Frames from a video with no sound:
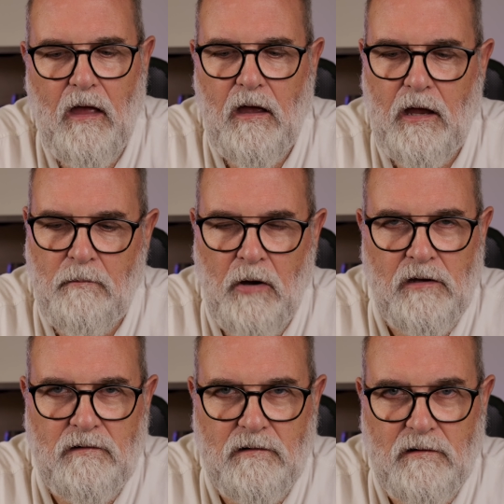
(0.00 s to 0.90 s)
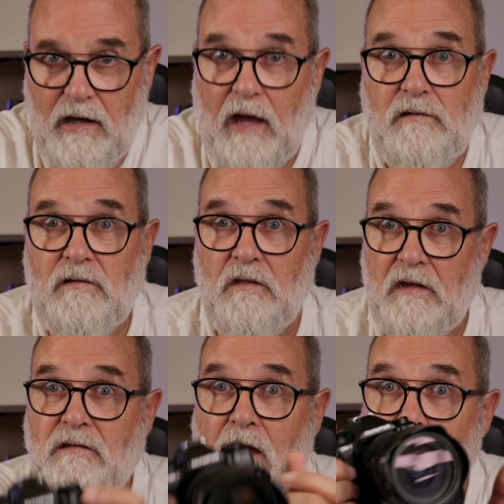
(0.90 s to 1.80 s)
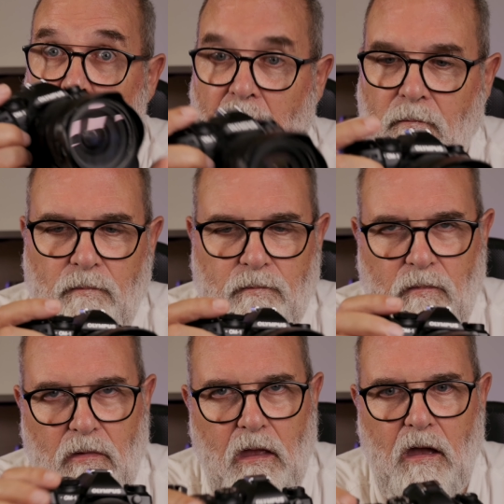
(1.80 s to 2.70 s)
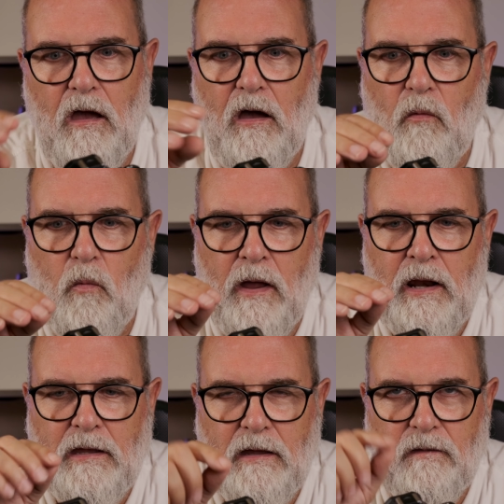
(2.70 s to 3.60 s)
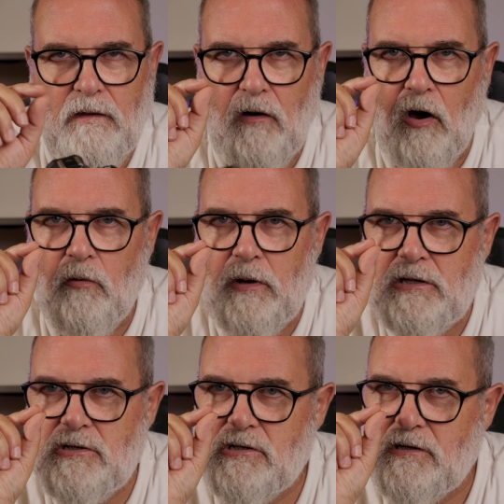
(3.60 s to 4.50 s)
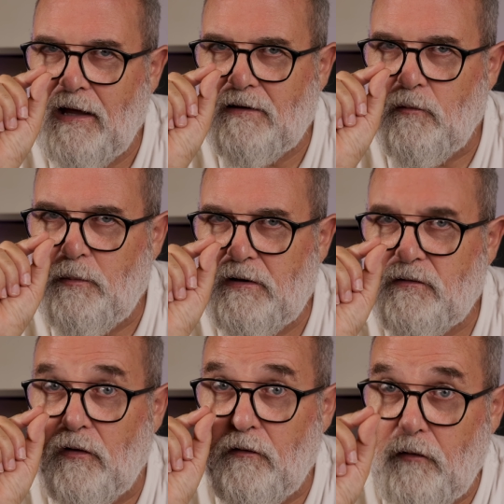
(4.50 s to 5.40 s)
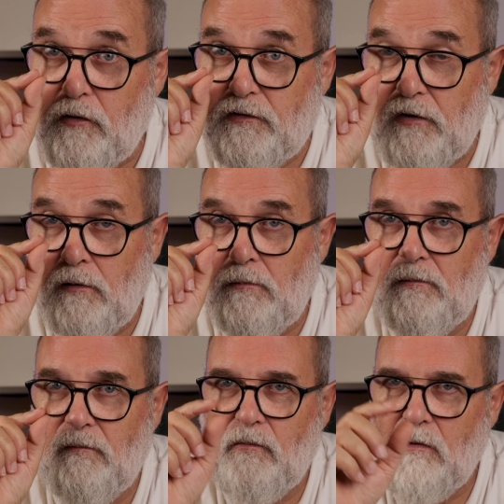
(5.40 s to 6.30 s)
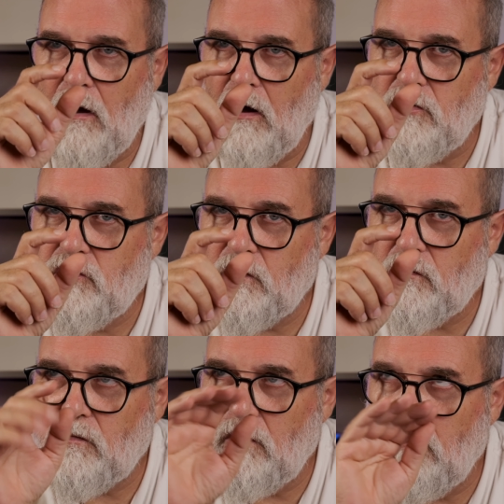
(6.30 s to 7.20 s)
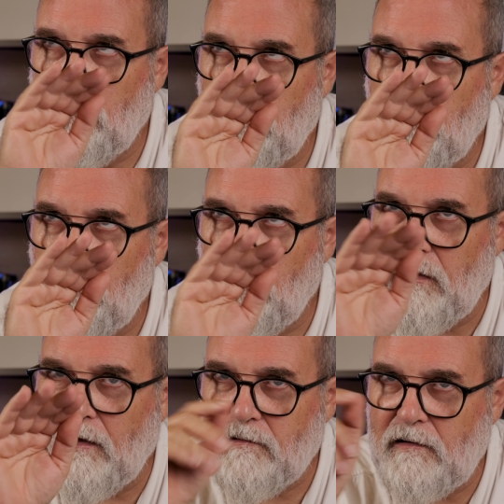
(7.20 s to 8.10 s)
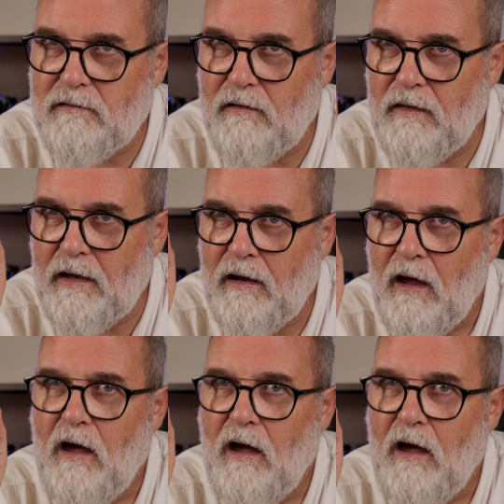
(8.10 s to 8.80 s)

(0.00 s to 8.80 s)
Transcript: In my case, in this camera, when I get the orange that appears for the first time, I just without it, and then